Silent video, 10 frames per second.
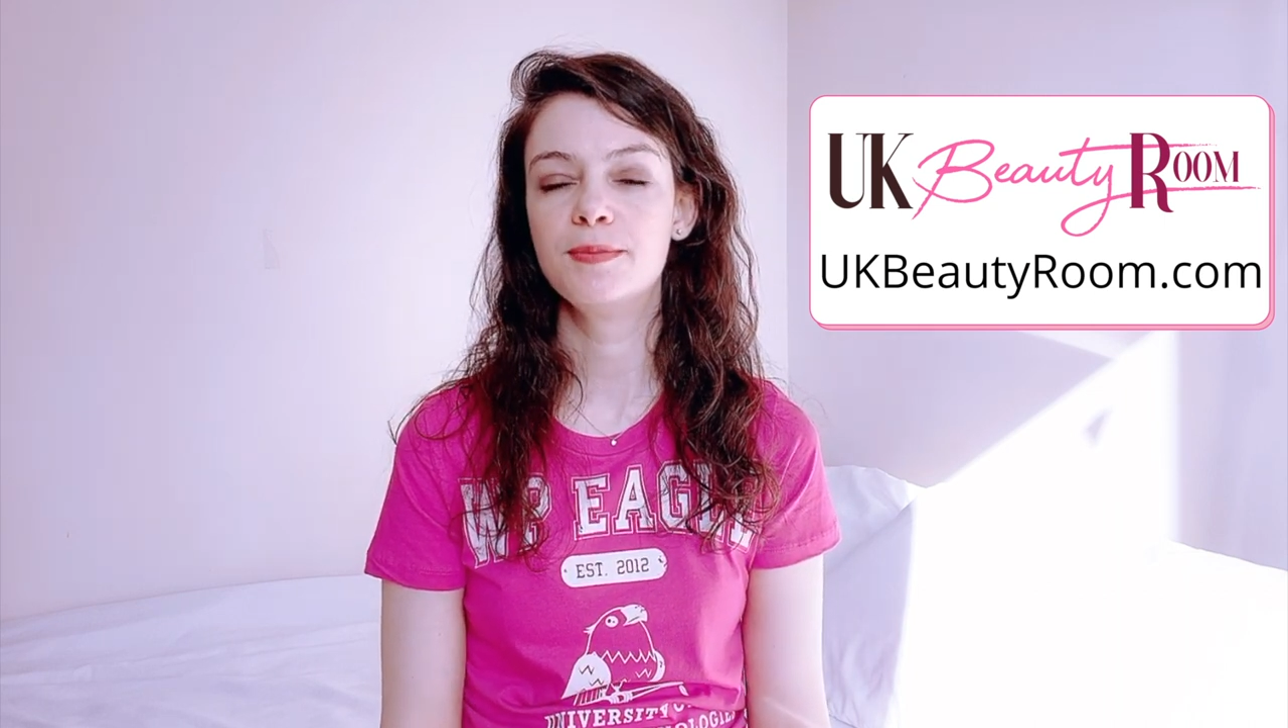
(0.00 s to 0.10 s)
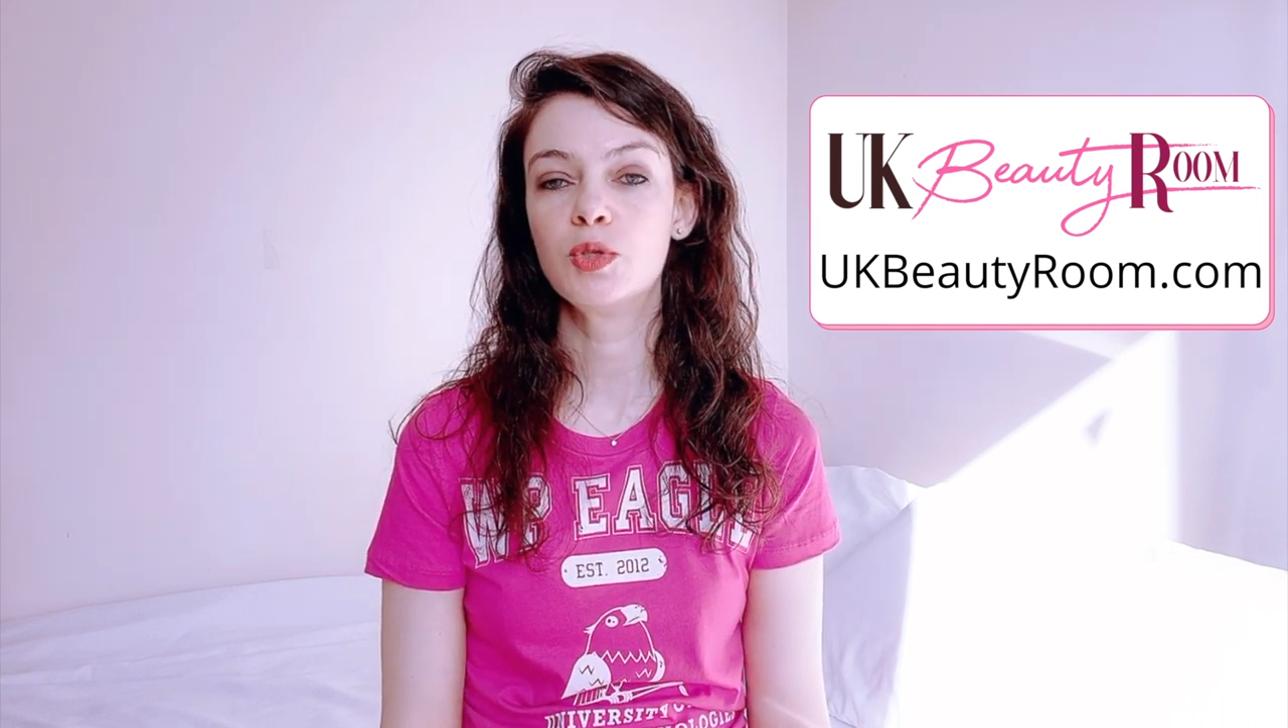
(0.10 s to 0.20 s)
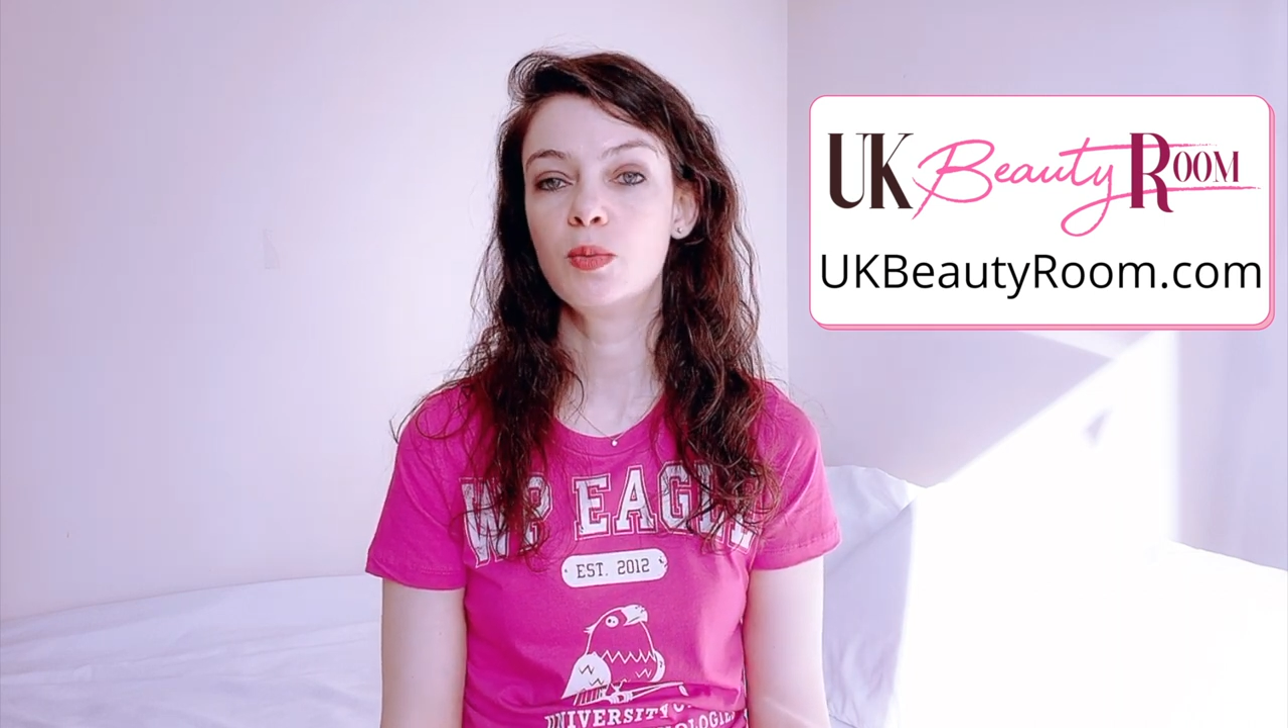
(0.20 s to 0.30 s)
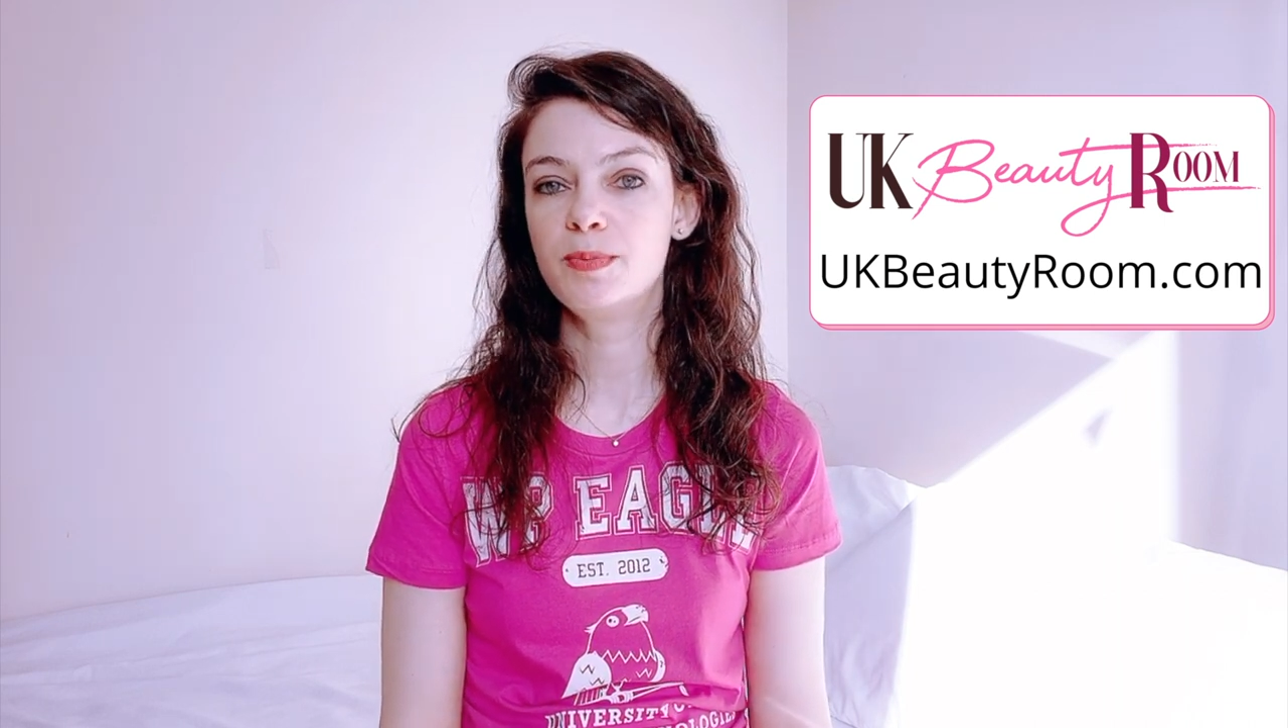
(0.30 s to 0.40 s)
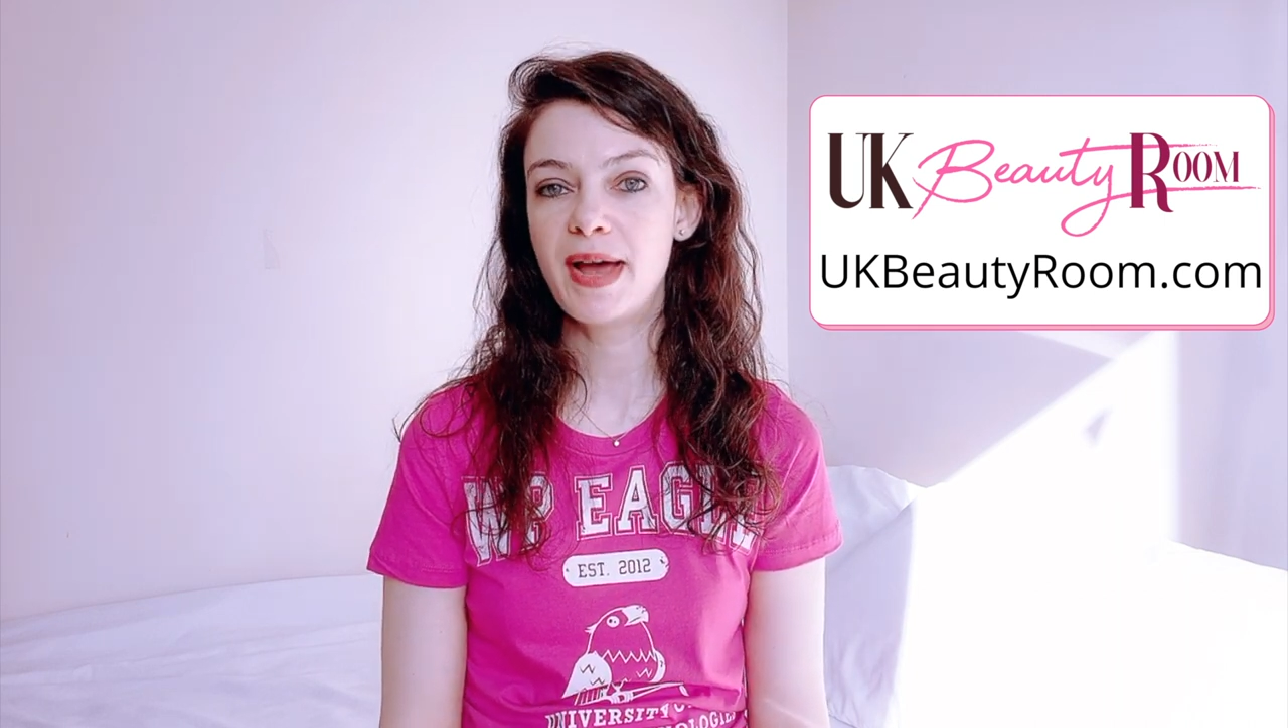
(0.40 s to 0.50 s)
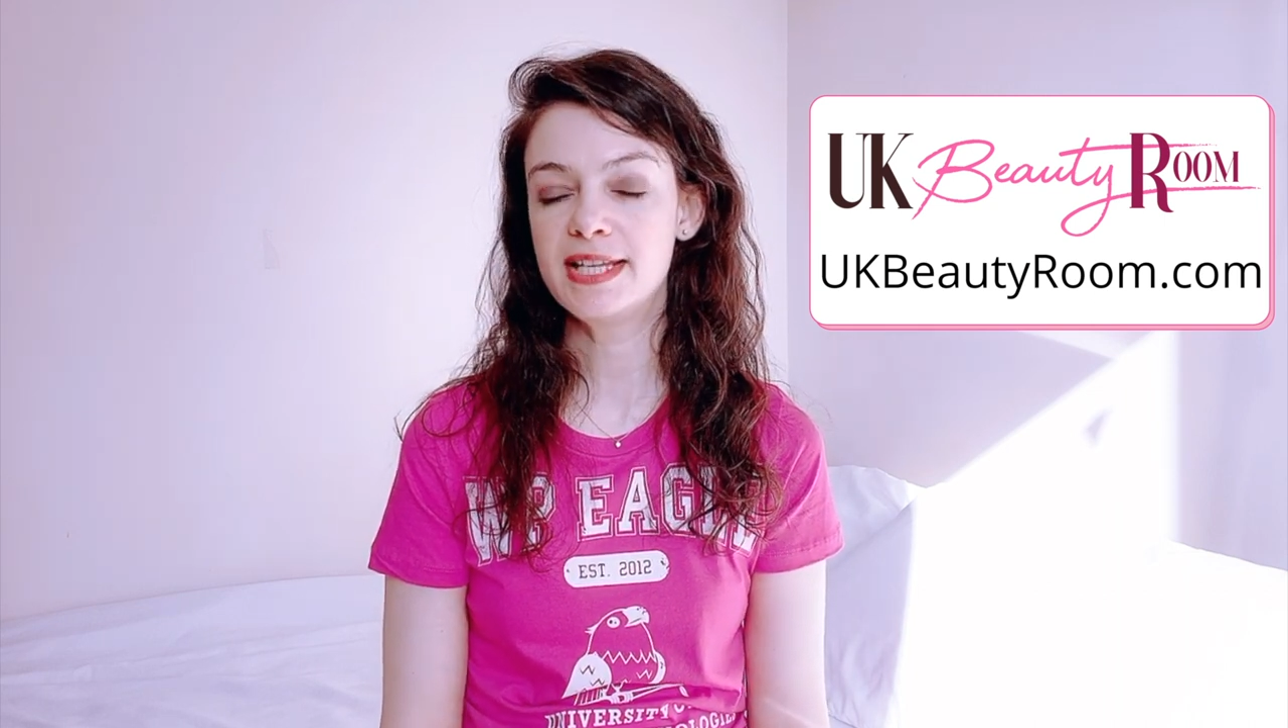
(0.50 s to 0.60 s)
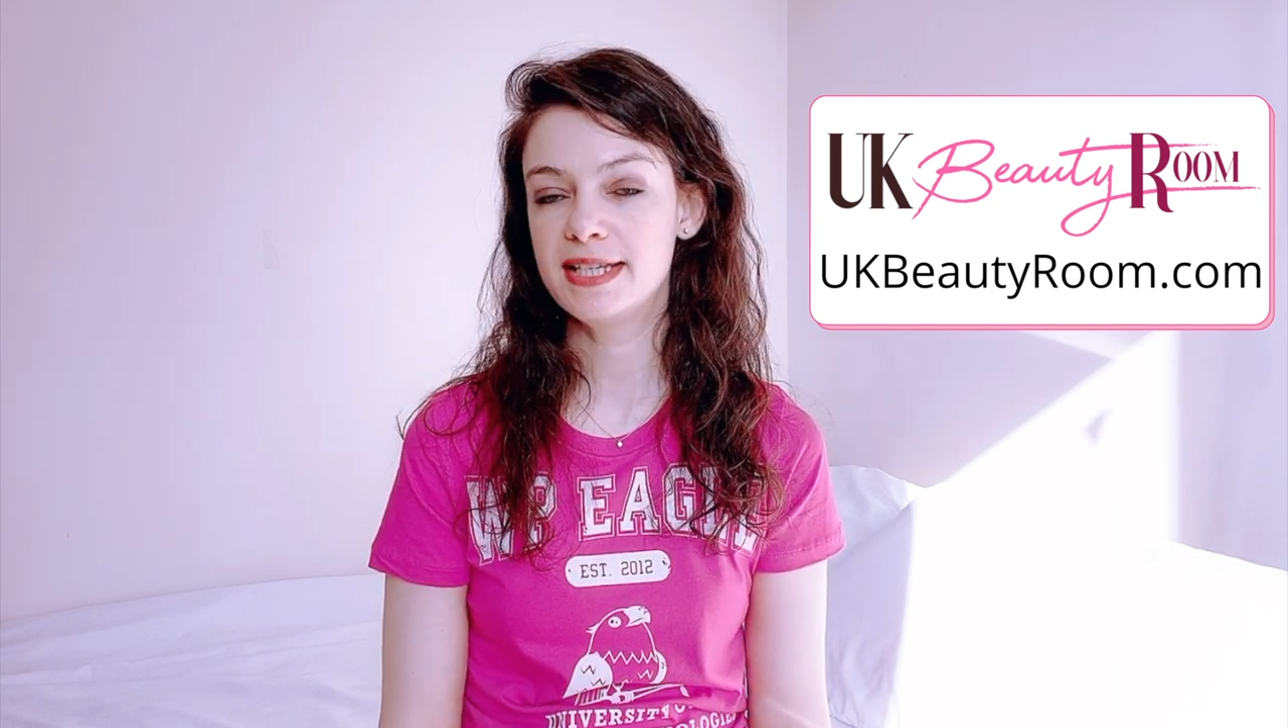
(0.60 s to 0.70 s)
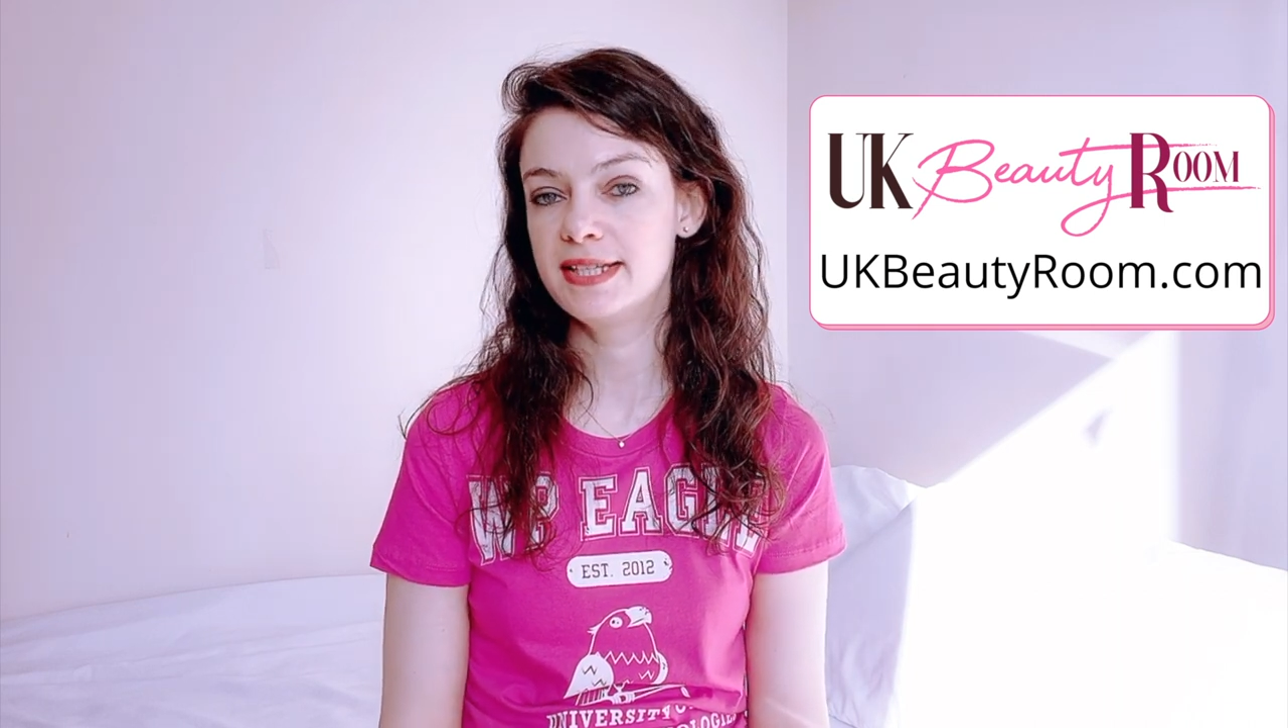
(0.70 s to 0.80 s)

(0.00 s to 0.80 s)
absorbed better